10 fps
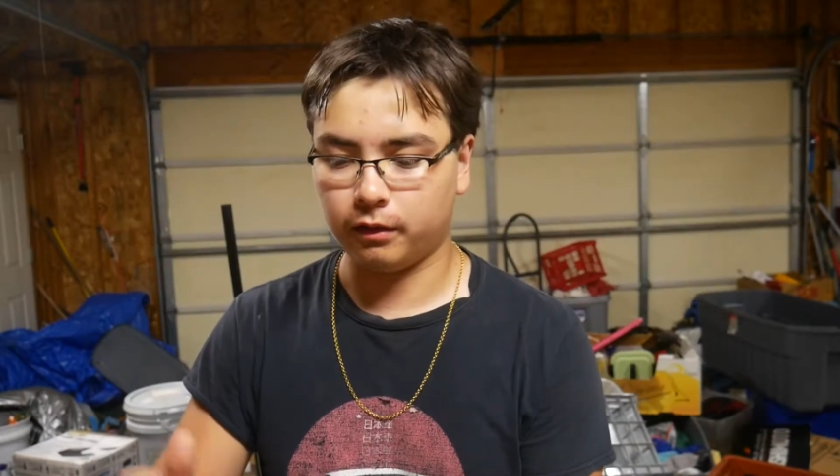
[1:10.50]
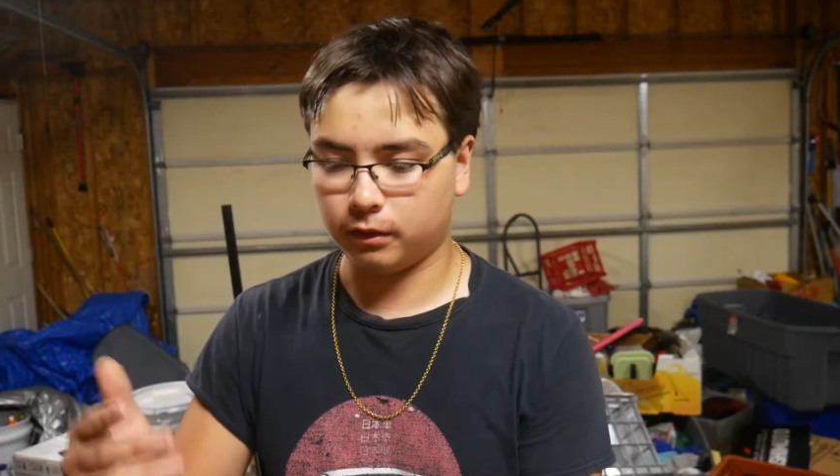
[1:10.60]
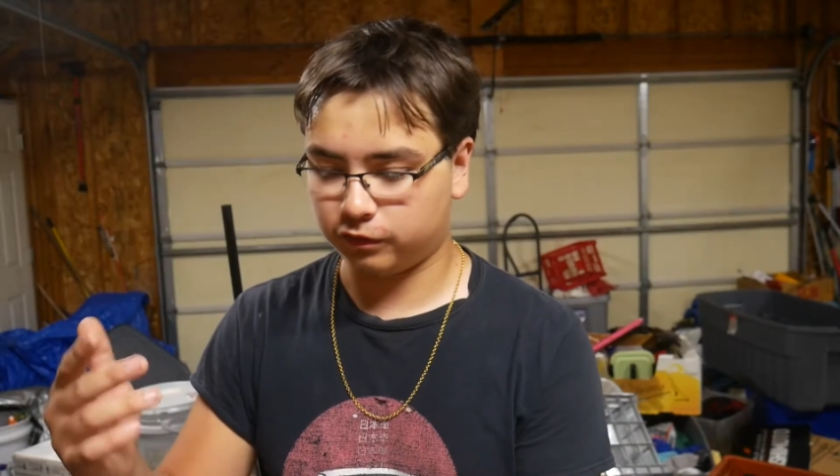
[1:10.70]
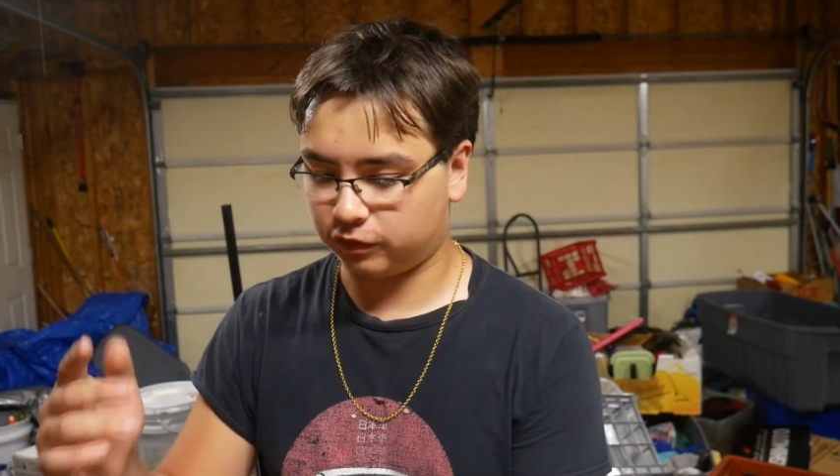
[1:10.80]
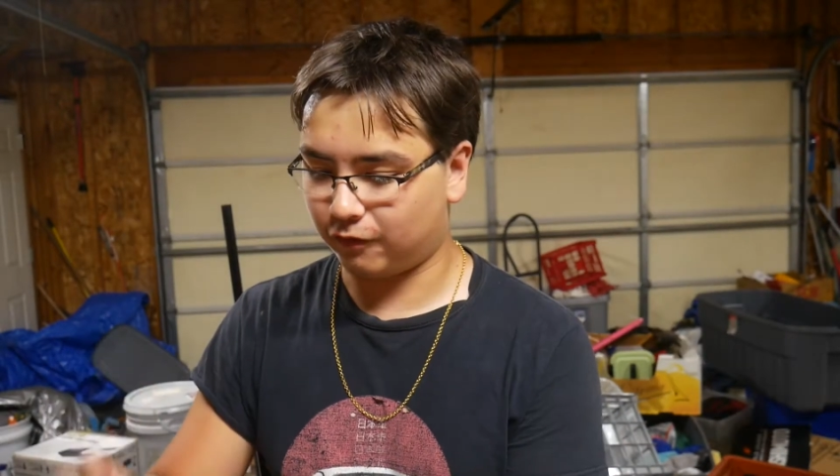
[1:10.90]

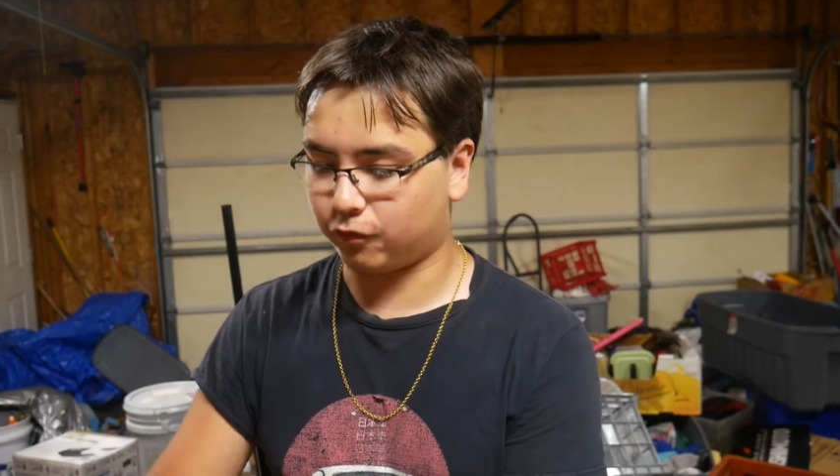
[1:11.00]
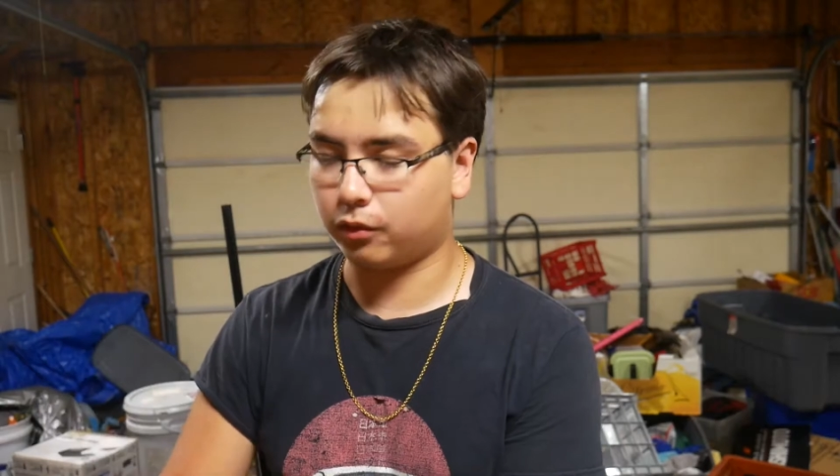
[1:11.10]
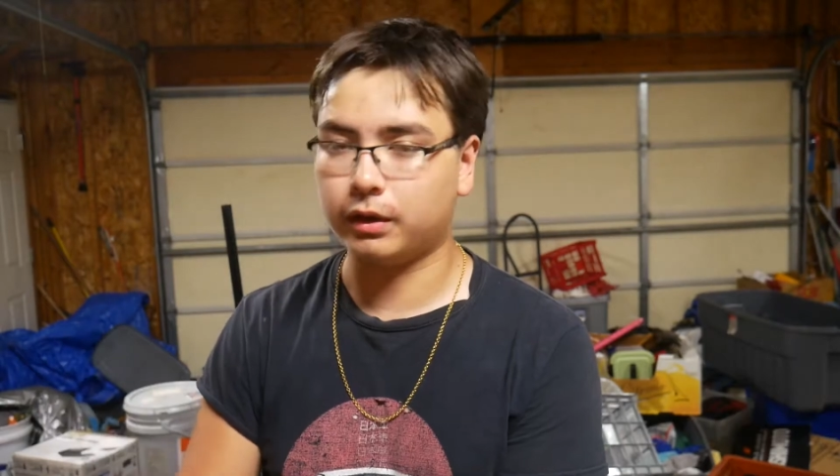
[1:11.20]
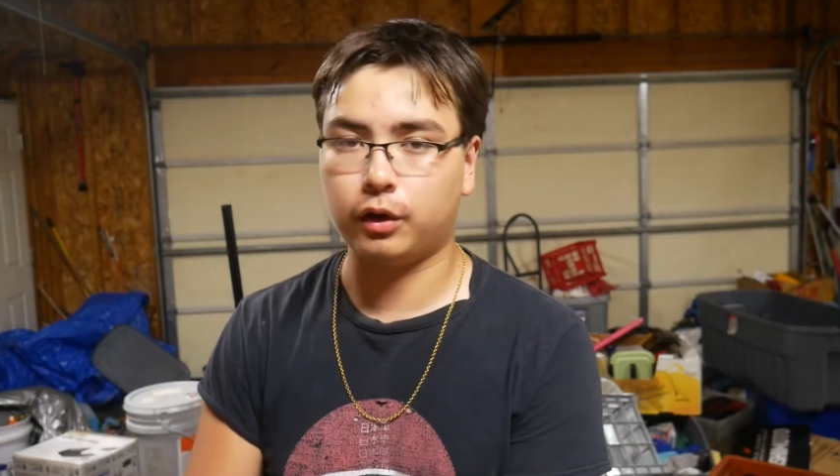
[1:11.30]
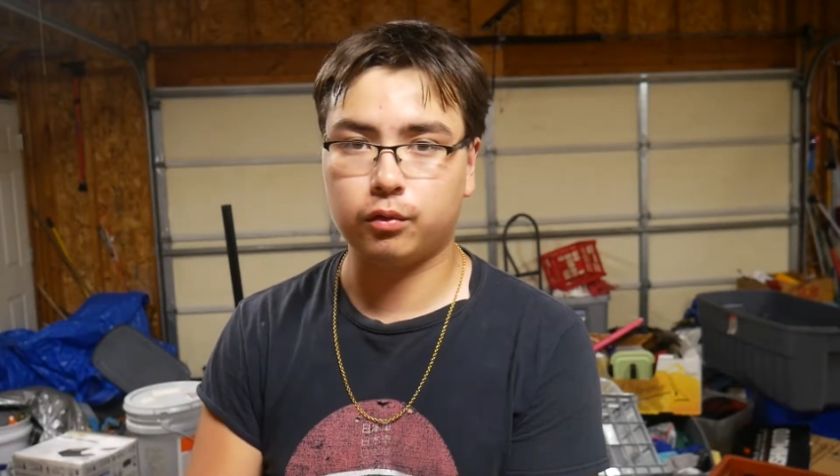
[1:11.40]

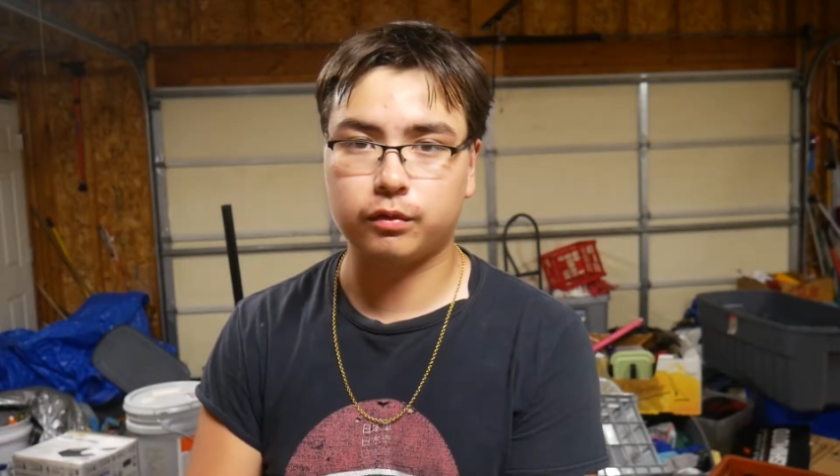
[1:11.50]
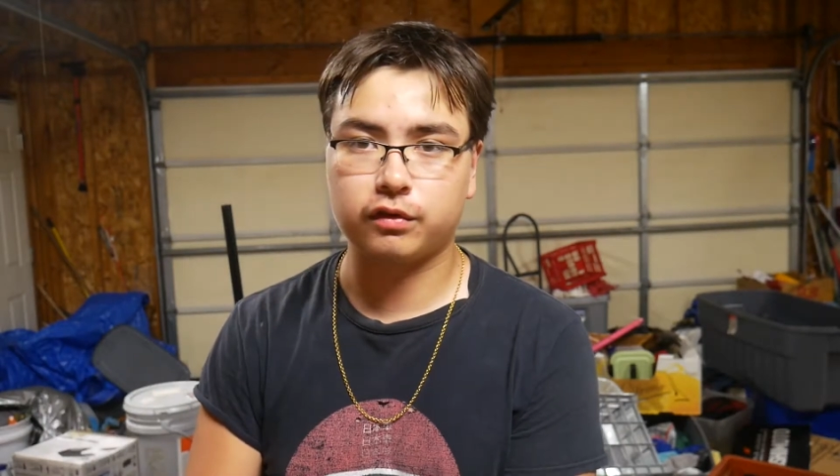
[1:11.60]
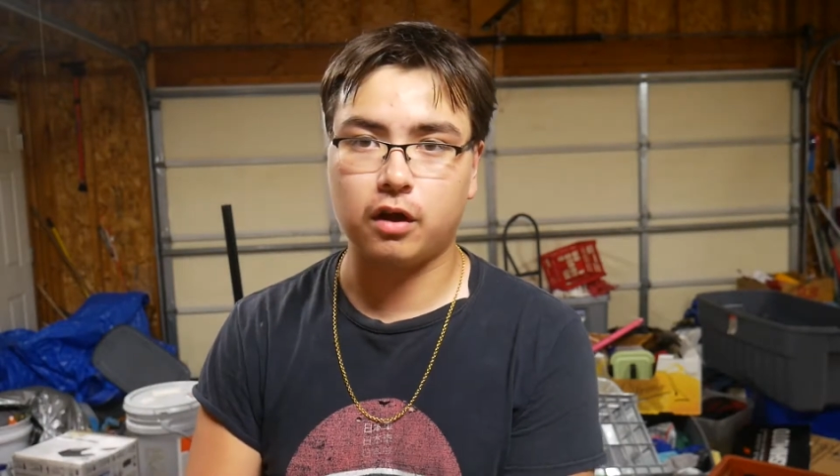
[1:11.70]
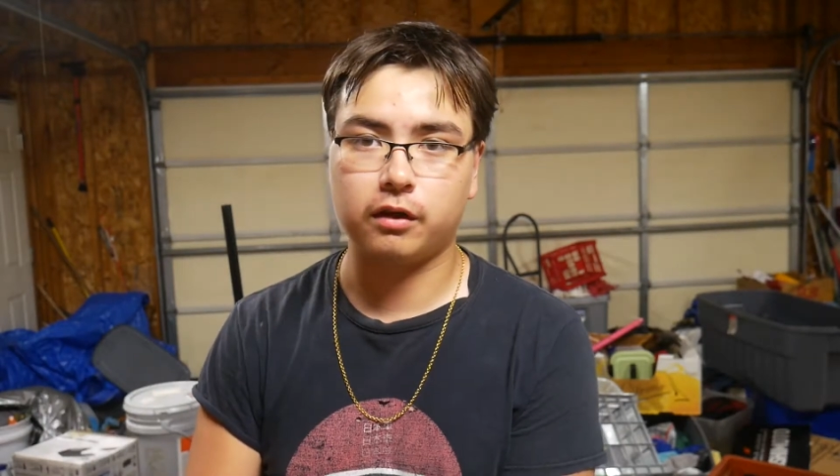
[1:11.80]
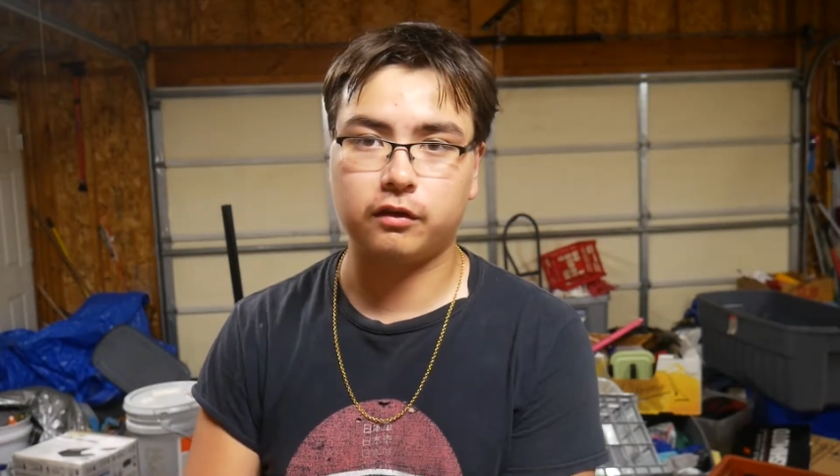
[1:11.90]
several here in
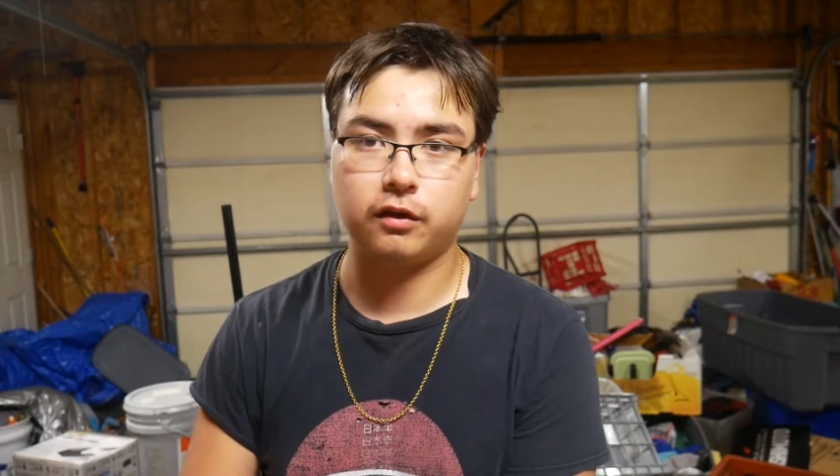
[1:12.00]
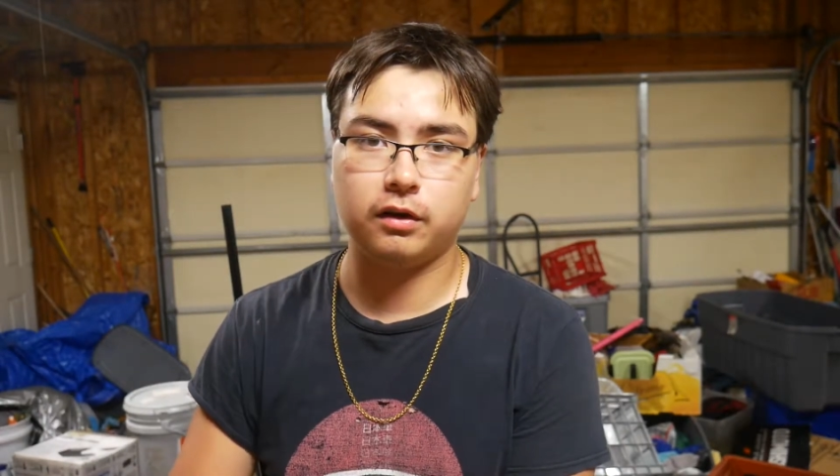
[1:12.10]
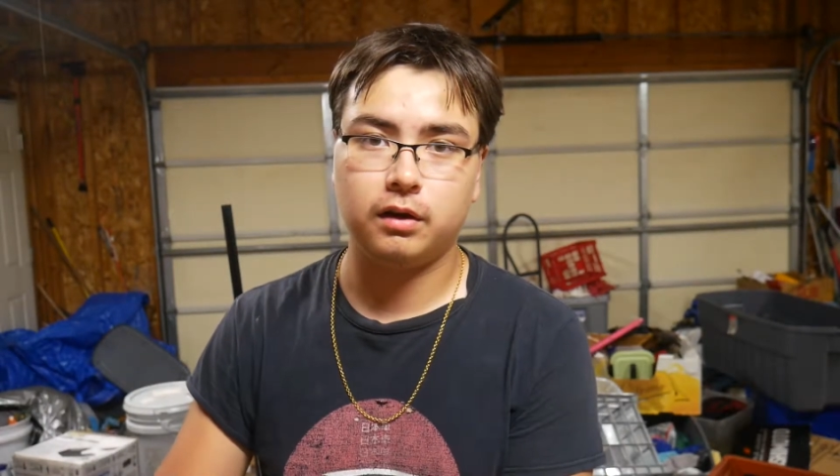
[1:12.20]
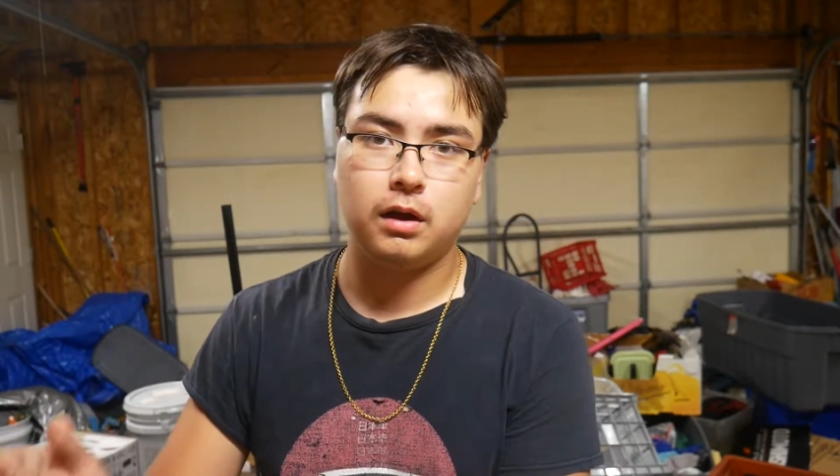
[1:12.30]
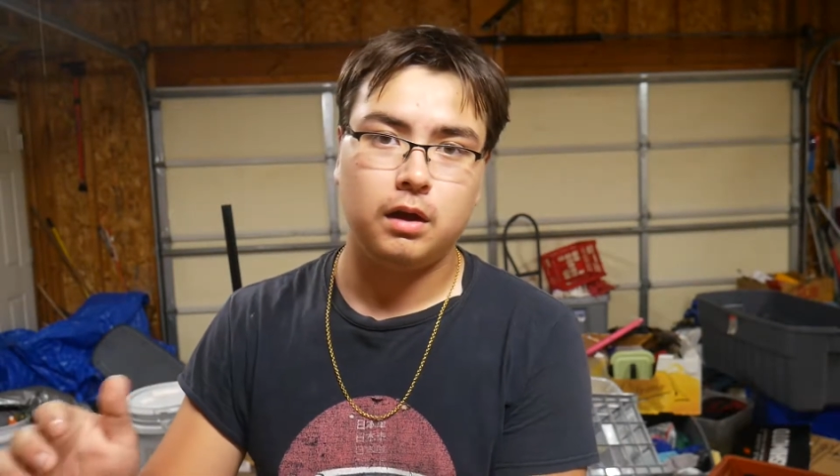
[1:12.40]
Wisconsin,